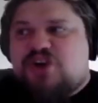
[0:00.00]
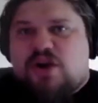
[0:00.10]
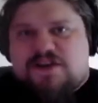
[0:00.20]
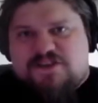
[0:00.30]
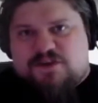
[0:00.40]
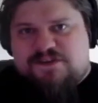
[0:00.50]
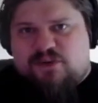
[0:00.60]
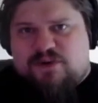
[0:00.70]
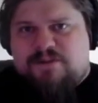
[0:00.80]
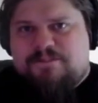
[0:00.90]
Dark
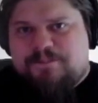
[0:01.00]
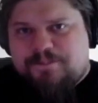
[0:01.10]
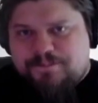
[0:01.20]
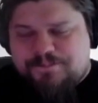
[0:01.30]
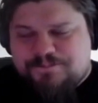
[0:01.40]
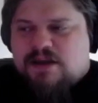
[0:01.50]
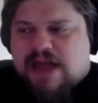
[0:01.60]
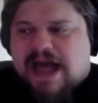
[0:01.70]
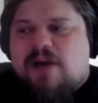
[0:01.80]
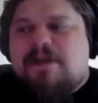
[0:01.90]
Souls lore.
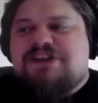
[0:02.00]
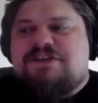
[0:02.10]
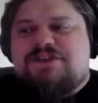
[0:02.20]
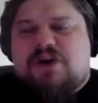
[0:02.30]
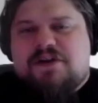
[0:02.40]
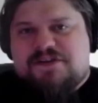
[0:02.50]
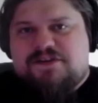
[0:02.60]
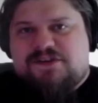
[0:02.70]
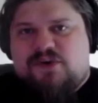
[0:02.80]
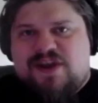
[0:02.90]
How much of Dark
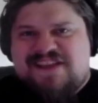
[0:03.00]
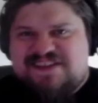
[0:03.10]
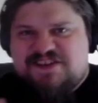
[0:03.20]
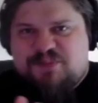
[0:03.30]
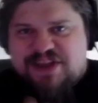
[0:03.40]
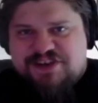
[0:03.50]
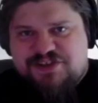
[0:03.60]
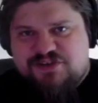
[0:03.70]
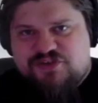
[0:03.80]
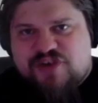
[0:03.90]
Souls lore is explained
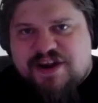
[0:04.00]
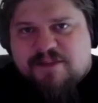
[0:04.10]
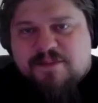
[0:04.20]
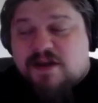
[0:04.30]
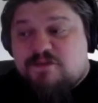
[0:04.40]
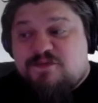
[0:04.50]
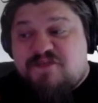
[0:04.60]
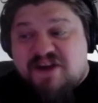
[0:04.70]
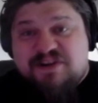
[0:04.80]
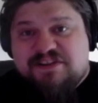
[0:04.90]
to you straight up?
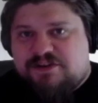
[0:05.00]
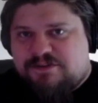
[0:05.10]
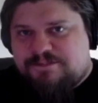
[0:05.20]
Very little.